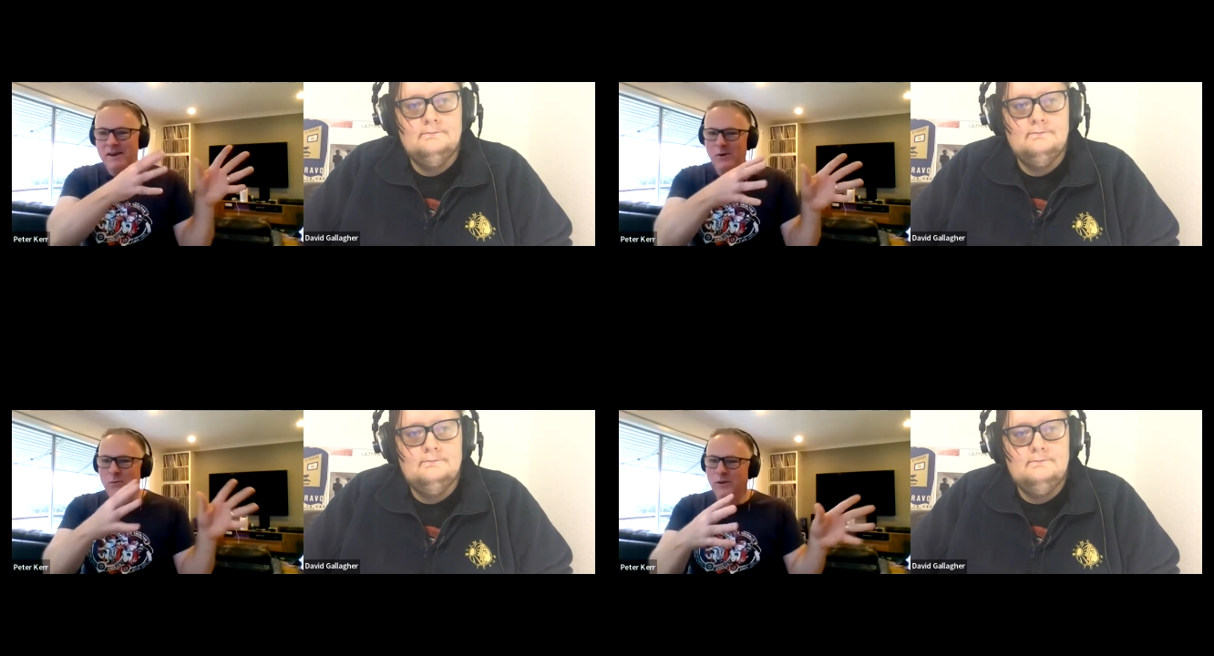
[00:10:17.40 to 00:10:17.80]

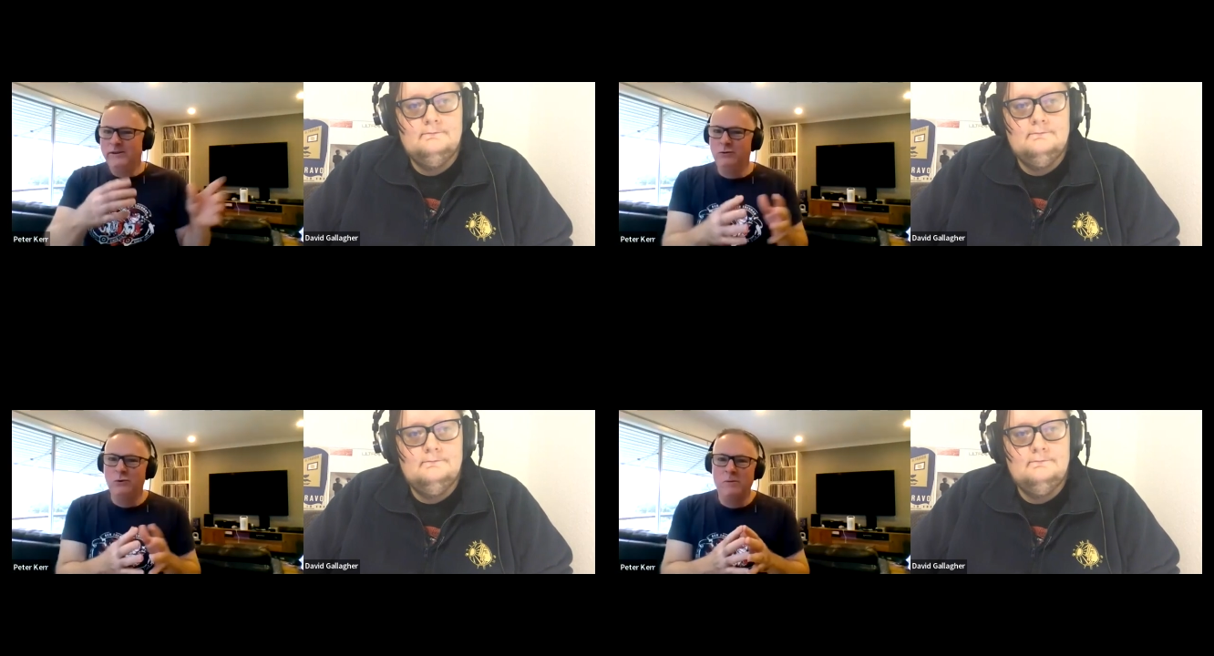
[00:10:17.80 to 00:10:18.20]
Speaker 1: they
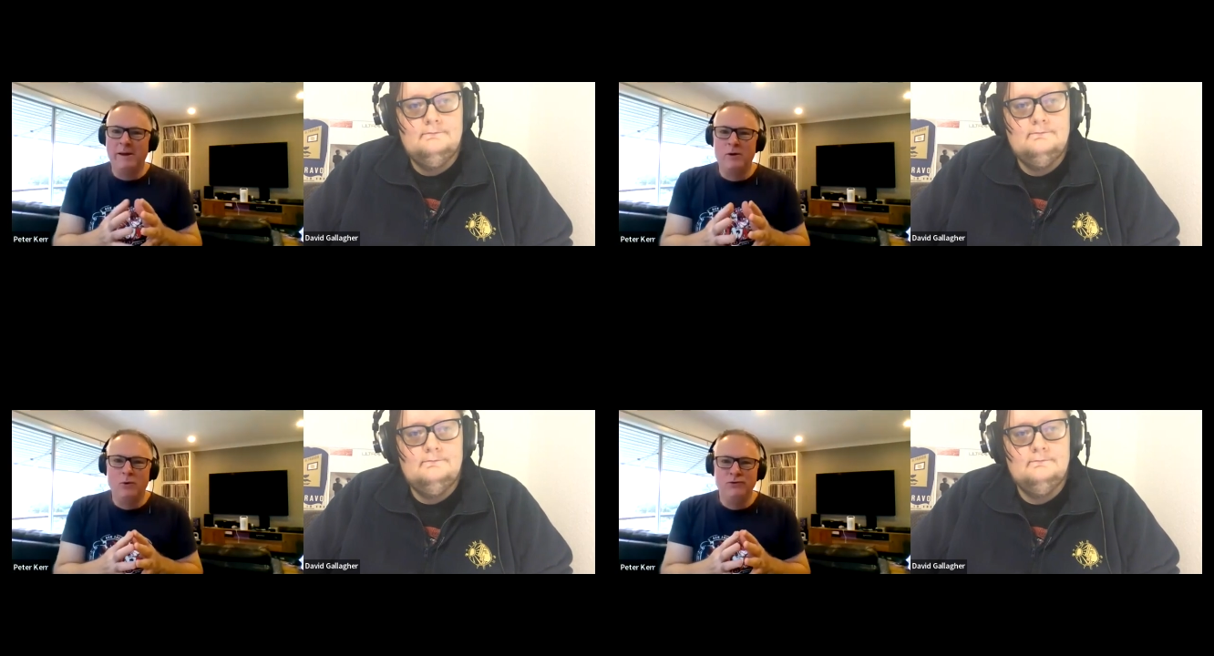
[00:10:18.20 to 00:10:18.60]
don't really
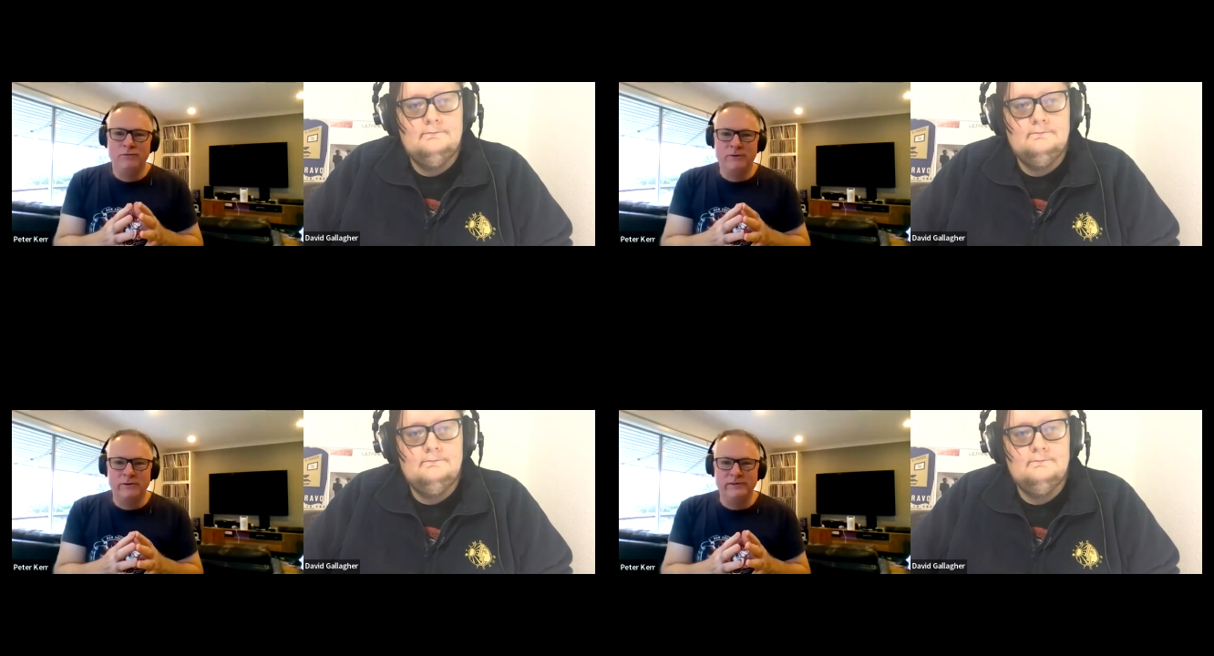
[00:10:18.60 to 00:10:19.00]
talk about
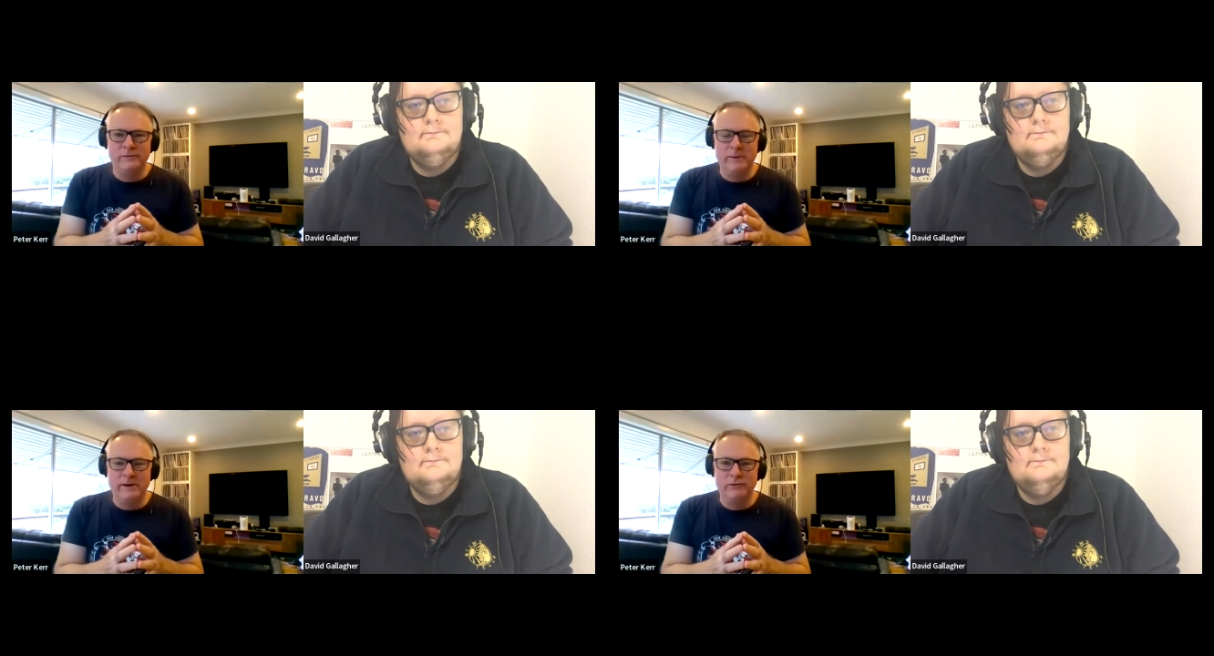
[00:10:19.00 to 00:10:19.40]

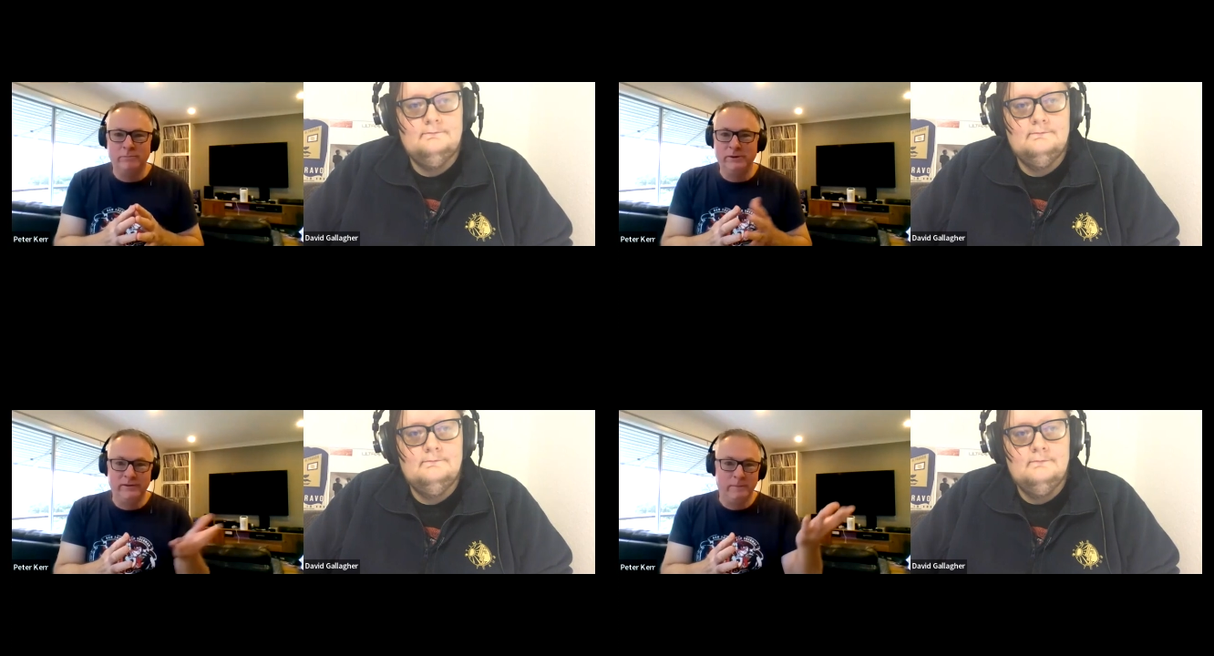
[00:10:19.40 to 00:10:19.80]
Ultravox as
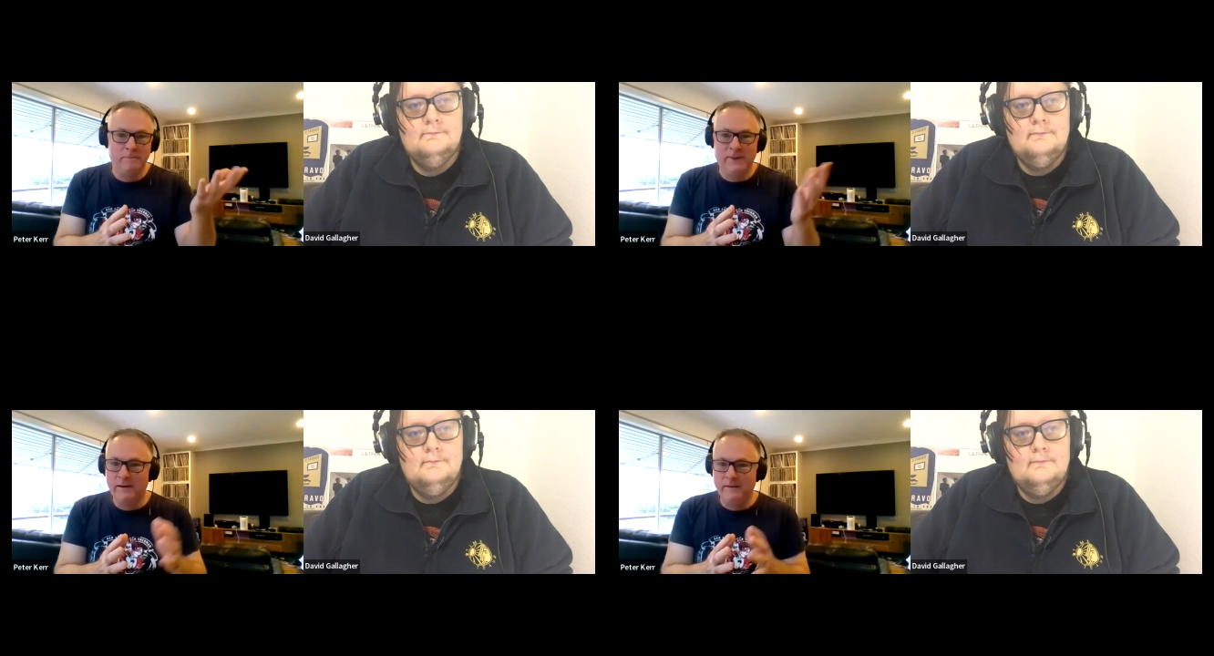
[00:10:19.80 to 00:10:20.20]
much.
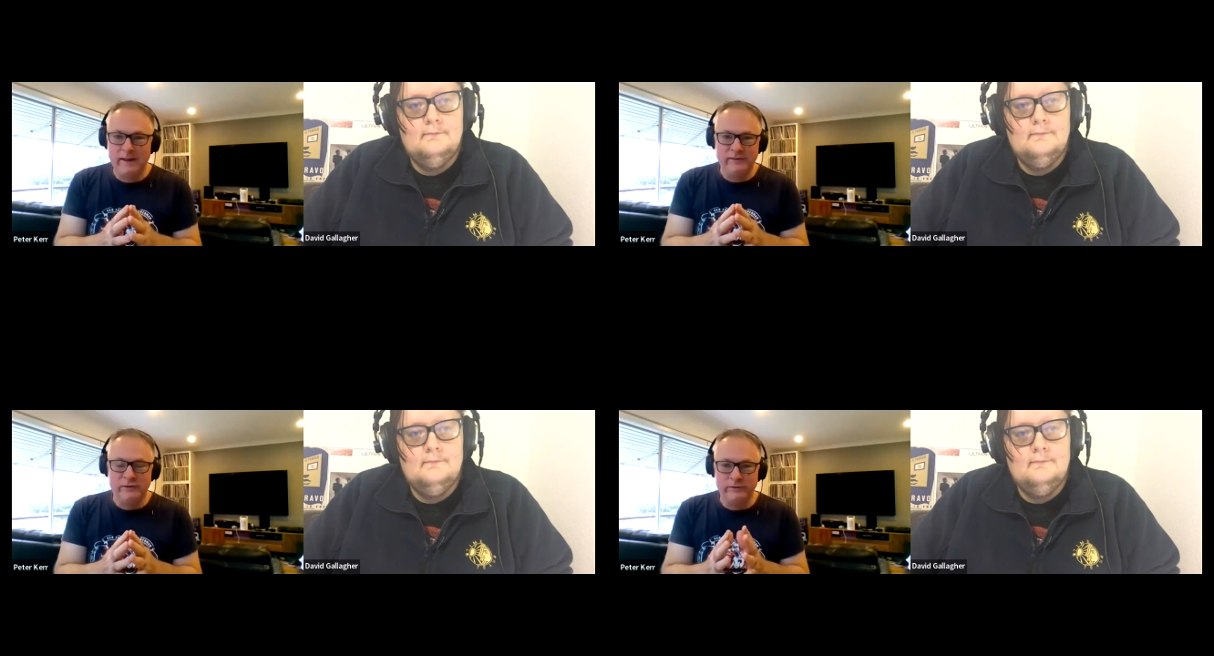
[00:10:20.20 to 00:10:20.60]
But um,
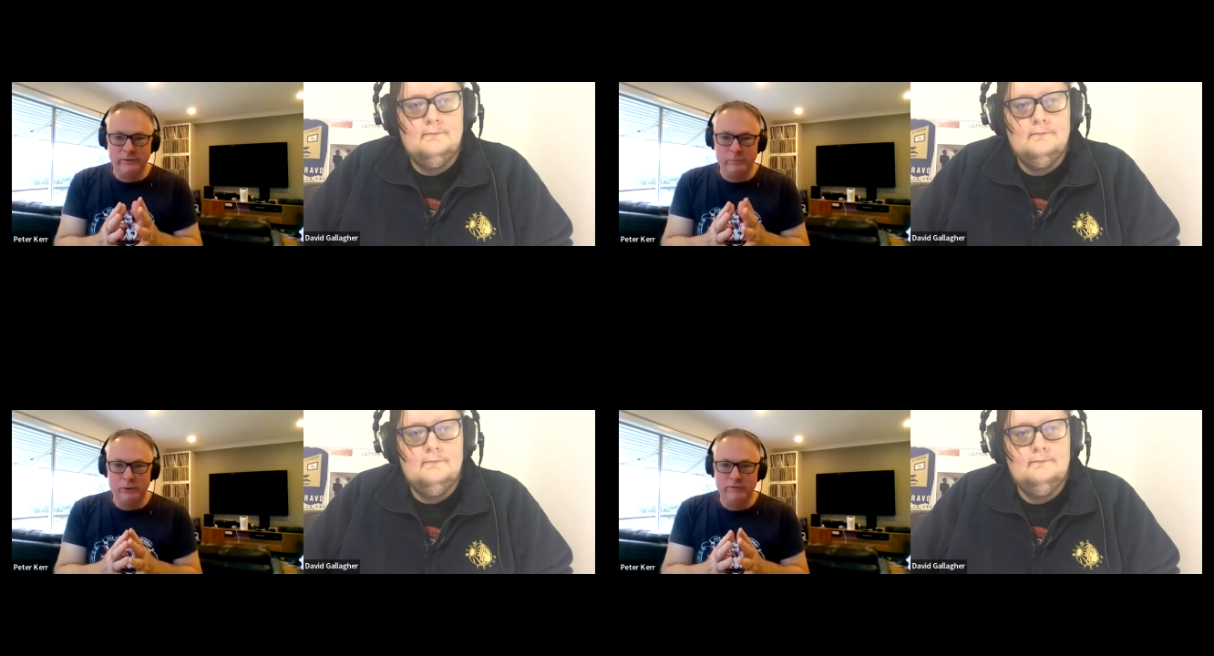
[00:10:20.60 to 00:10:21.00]
that that
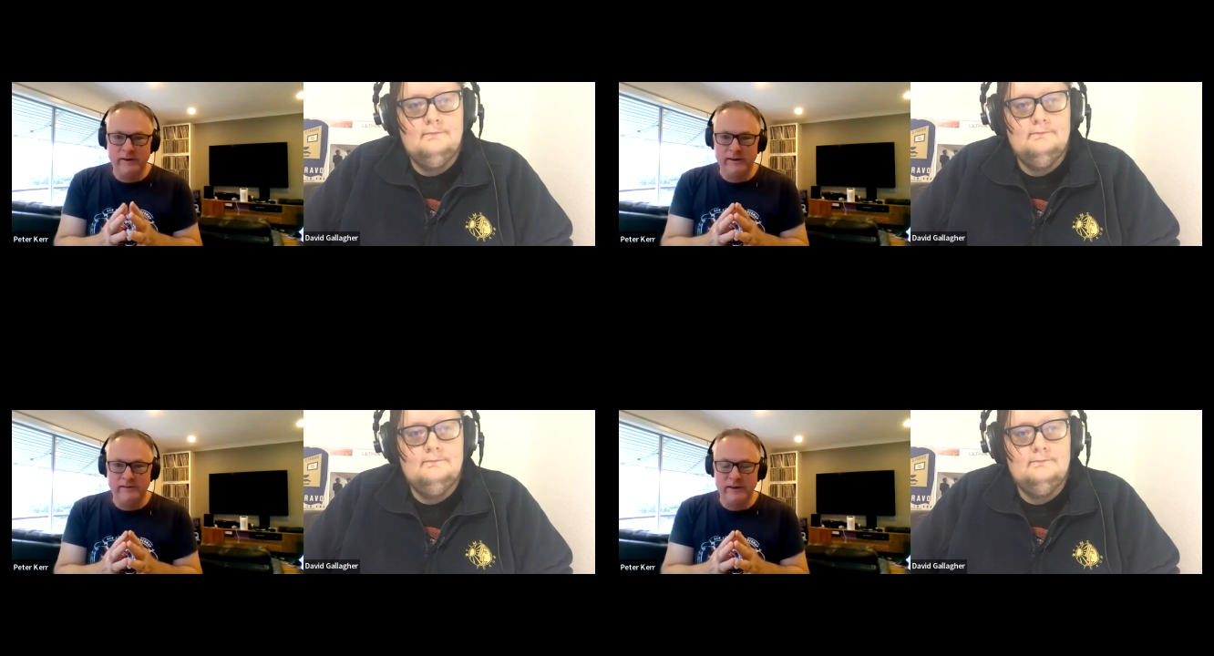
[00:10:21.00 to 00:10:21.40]
song's a
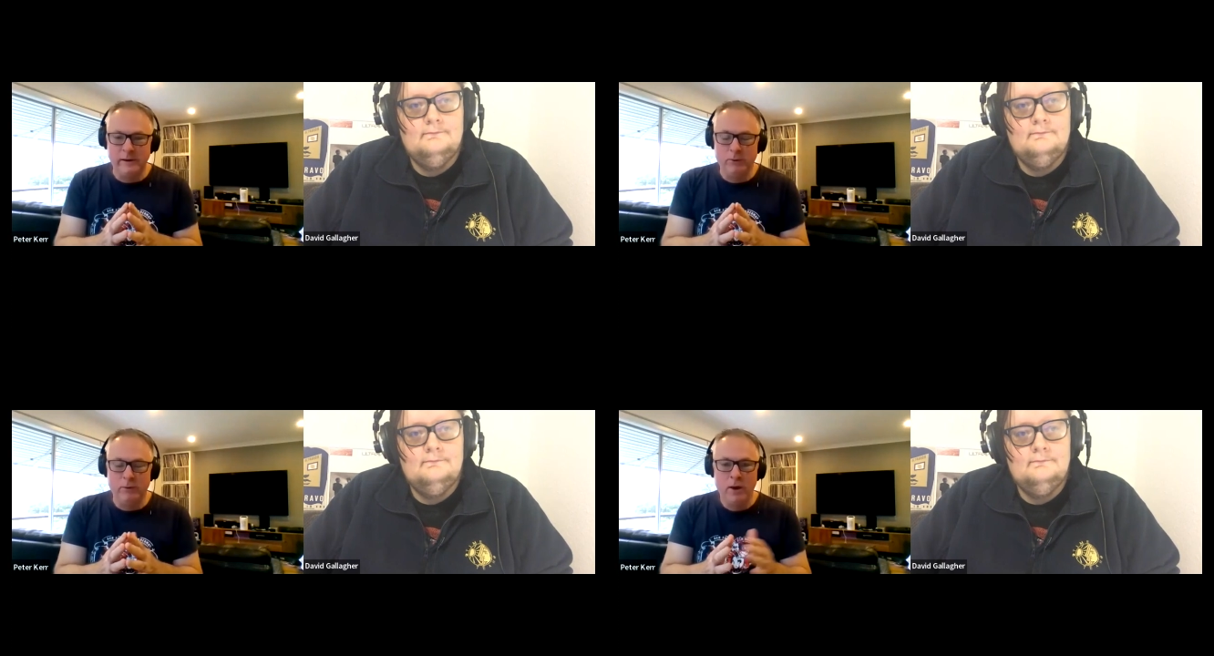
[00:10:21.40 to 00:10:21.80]
perfect
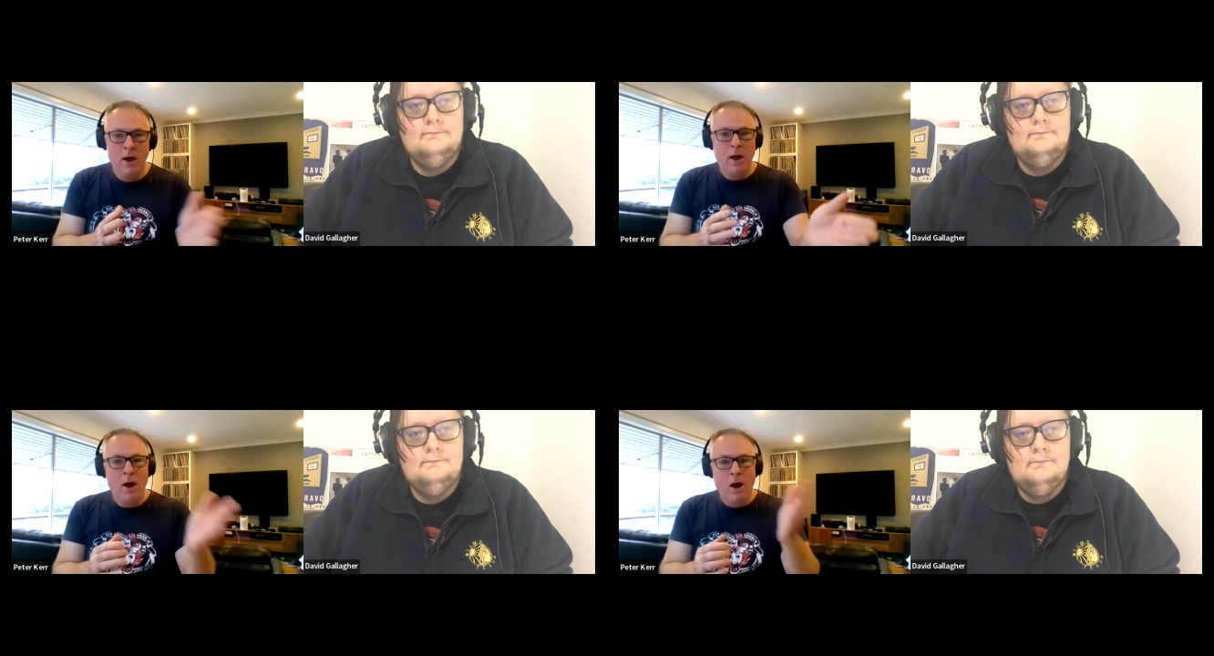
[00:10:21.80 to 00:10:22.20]
example.